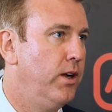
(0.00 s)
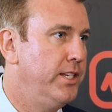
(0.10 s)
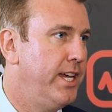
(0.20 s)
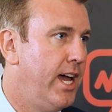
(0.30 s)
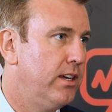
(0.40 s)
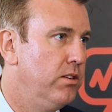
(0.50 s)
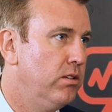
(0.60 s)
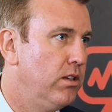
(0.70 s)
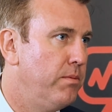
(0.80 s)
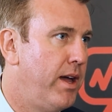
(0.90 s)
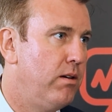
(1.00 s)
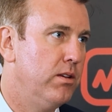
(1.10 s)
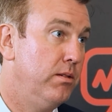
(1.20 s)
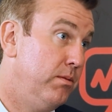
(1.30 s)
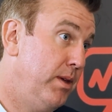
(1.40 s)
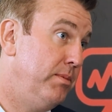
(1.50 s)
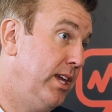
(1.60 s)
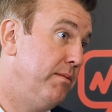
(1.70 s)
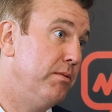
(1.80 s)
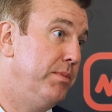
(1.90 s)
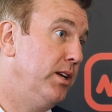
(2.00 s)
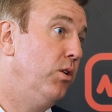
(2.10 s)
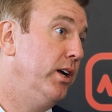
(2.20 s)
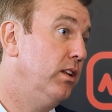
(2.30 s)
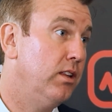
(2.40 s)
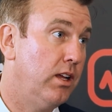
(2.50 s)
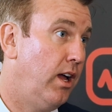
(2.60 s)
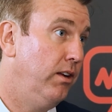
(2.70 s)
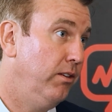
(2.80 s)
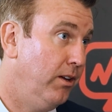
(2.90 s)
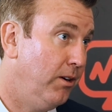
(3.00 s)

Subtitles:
attack nuclear power that maybe came from big oil. I don't